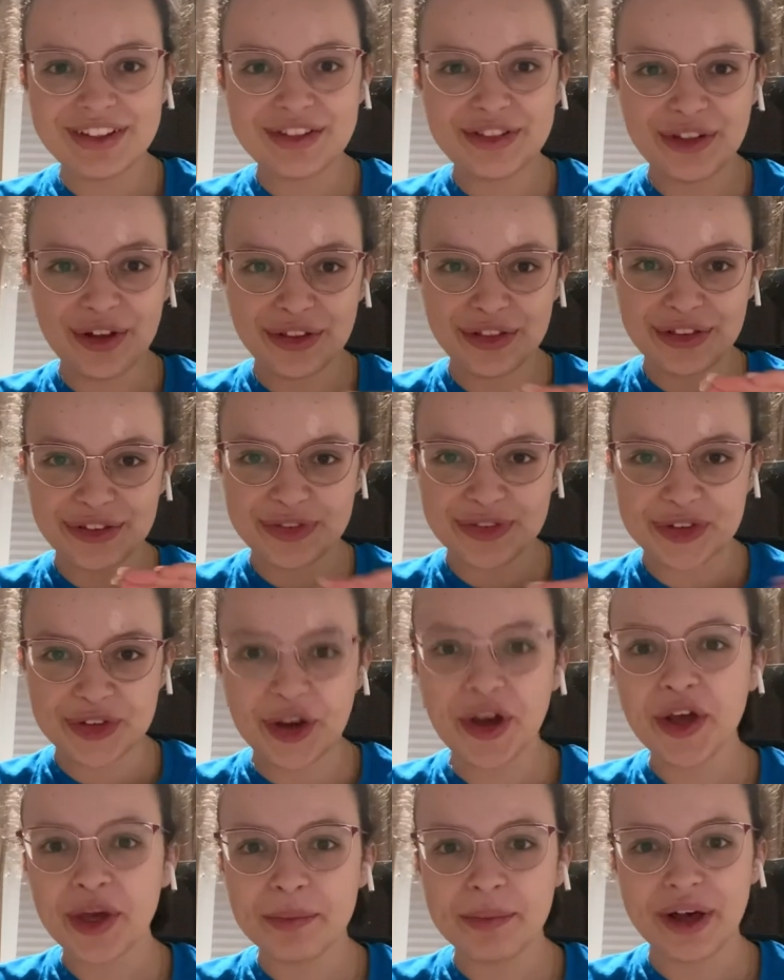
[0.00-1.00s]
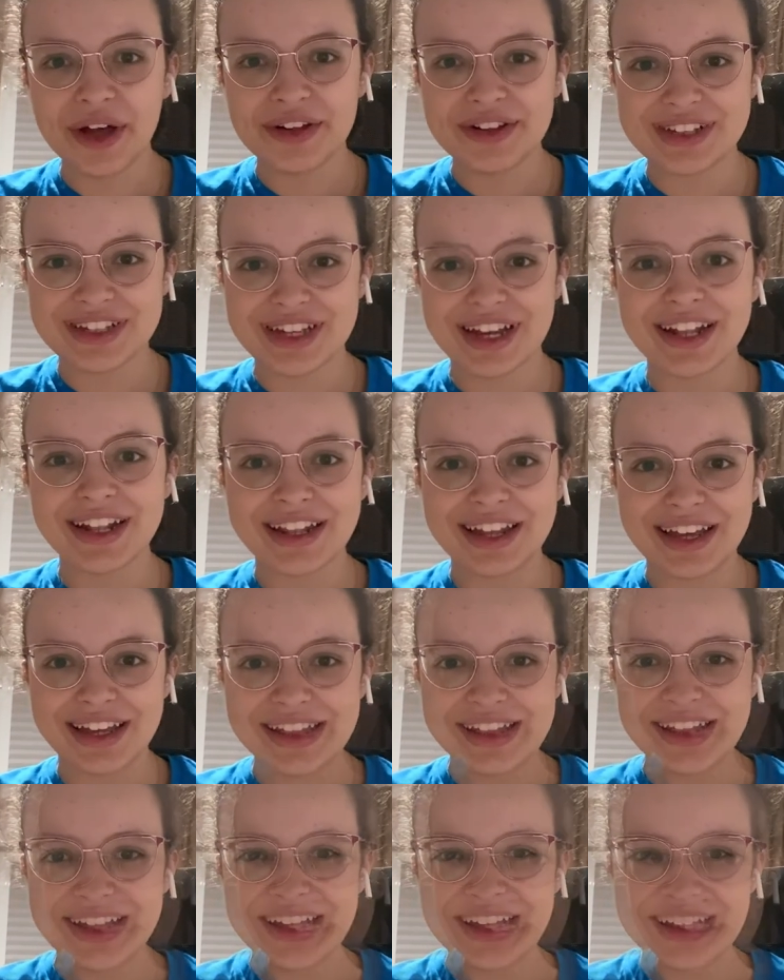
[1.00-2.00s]
not talk about
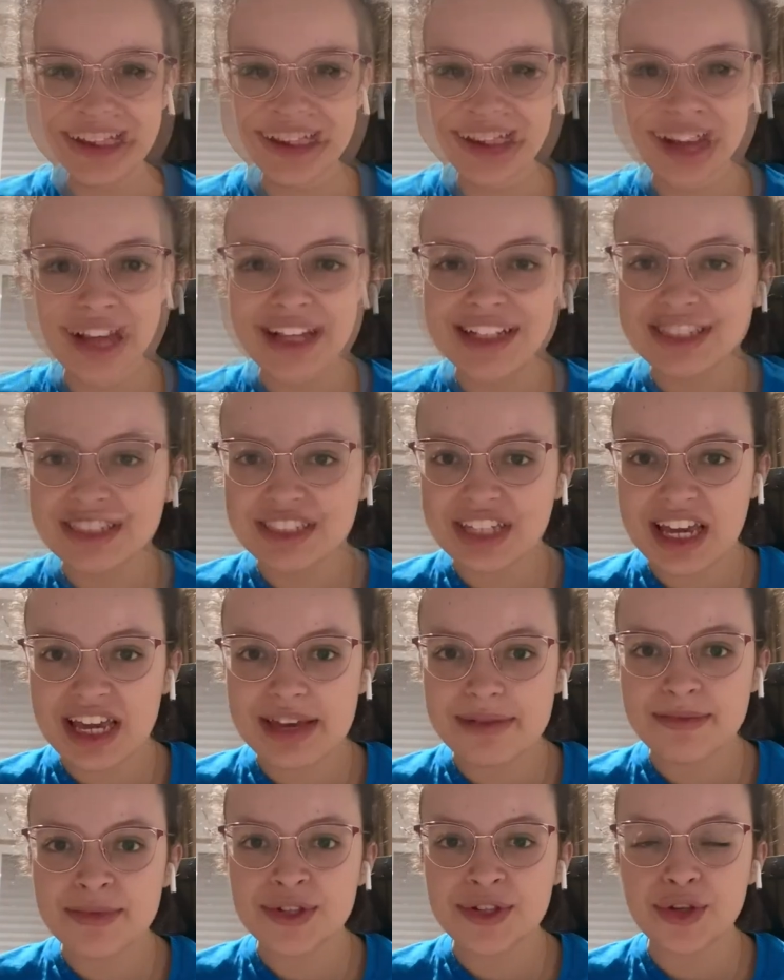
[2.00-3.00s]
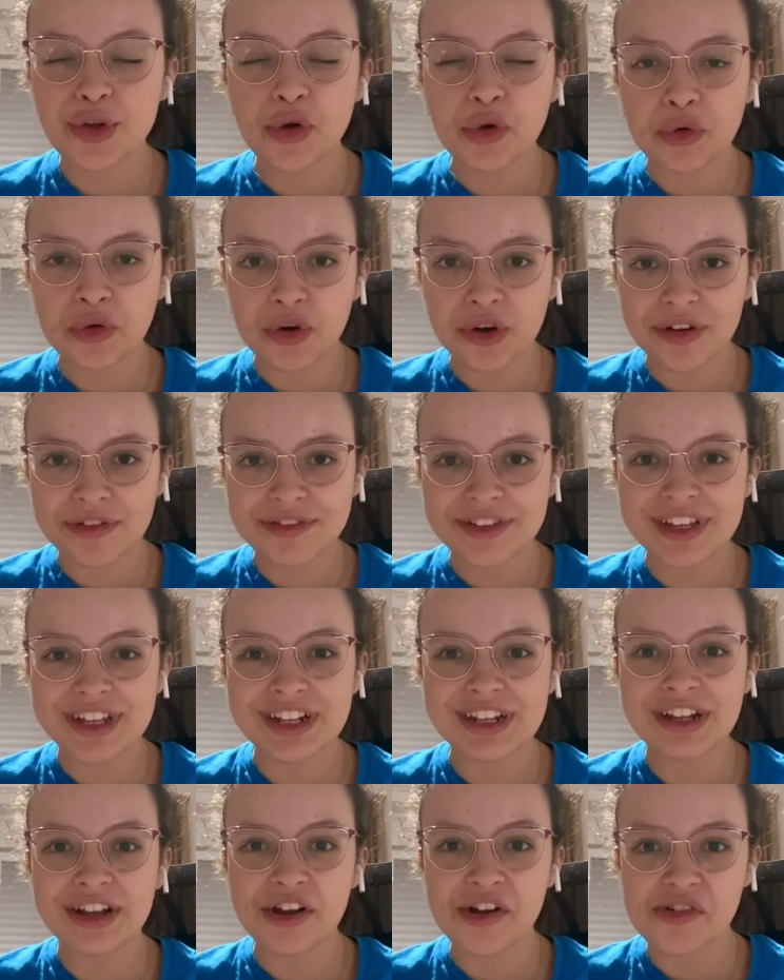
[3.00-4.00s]
sadness. James,
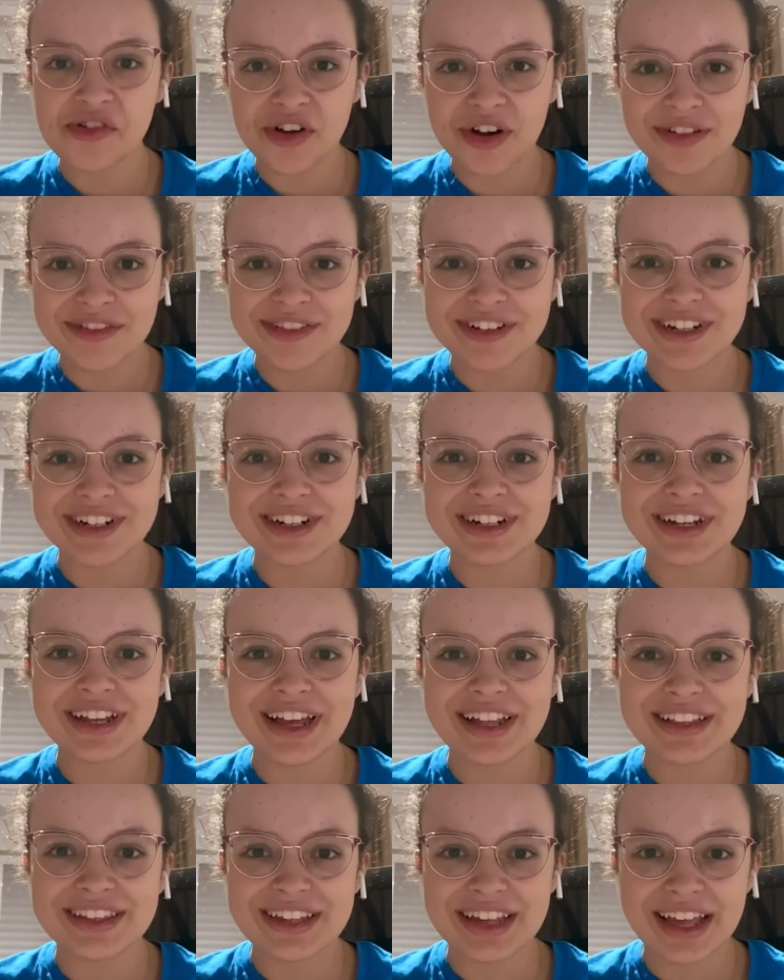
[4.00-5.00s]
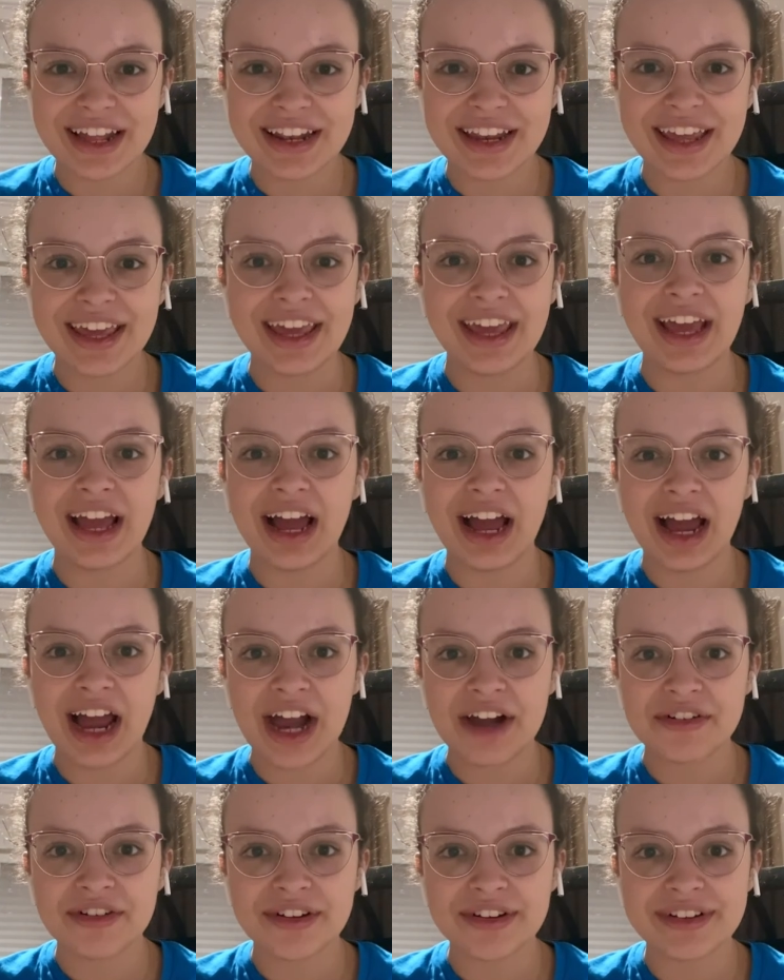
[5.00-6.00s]
Robin, Robert, Danny,
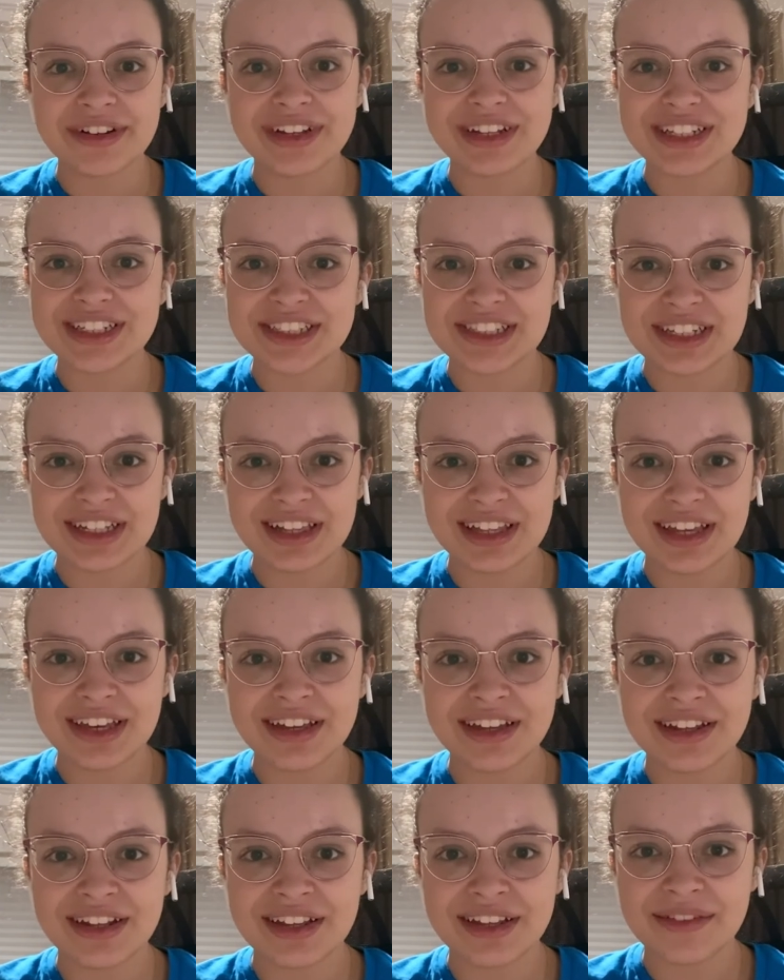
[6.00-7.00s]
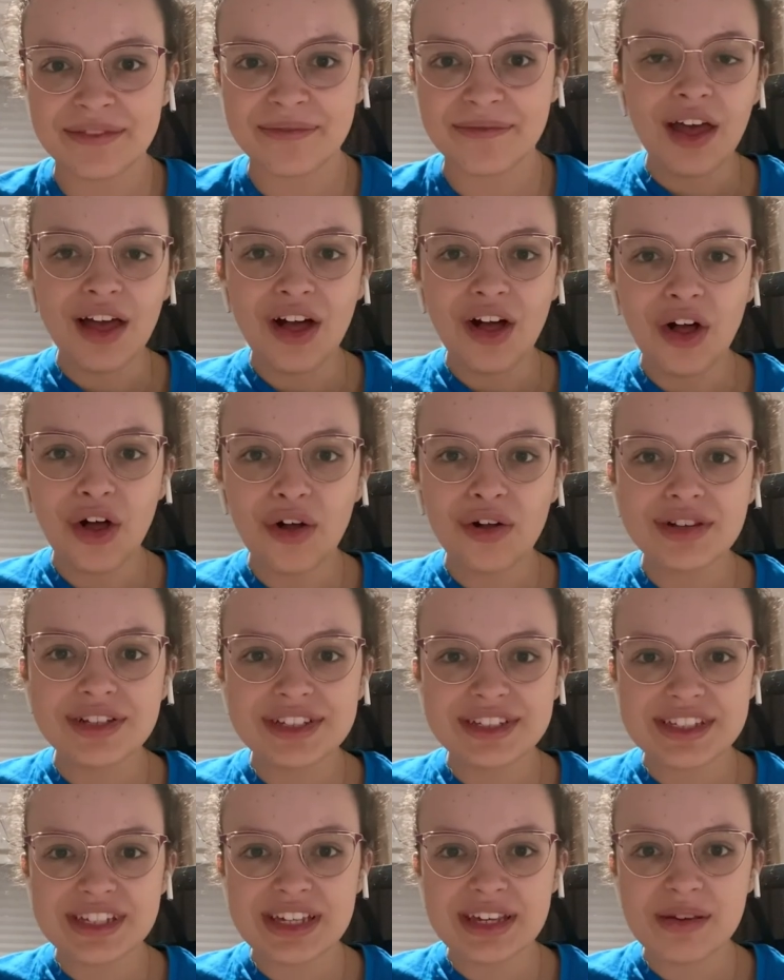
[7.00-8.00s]
Aaron, Jillian, all the
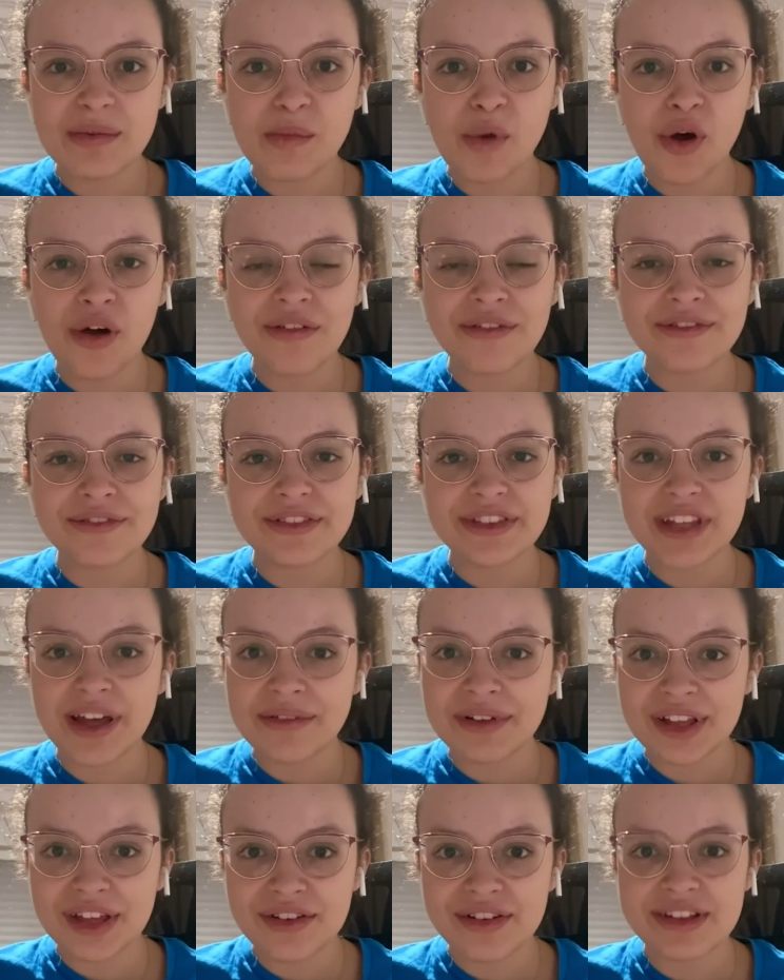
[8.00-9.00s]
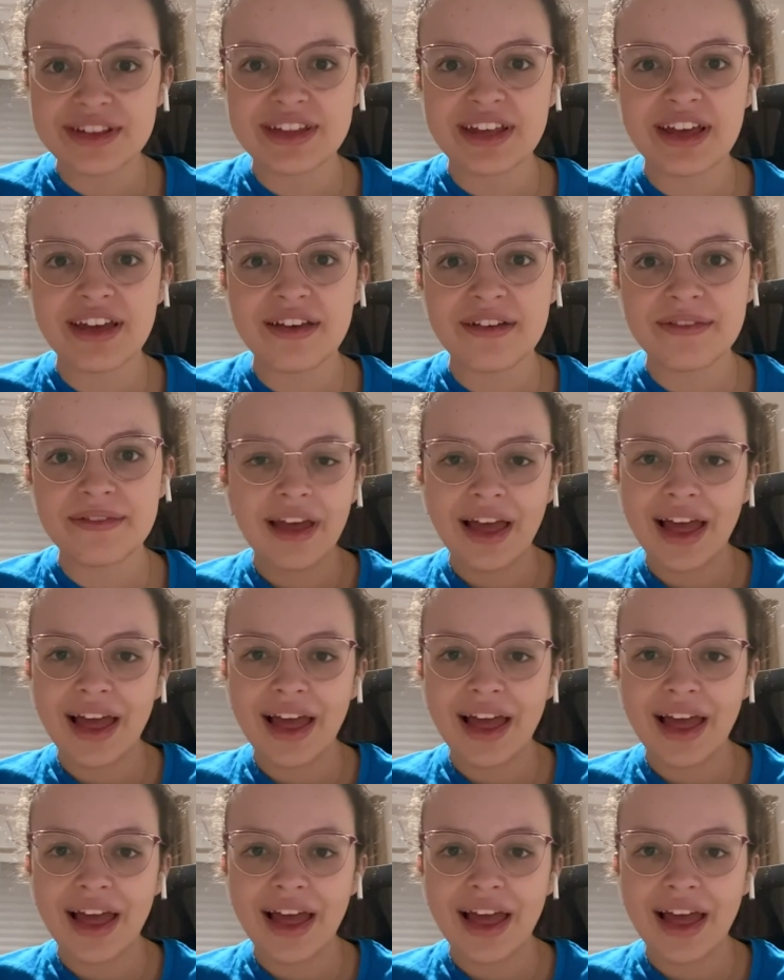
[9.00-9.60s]
team of WSF,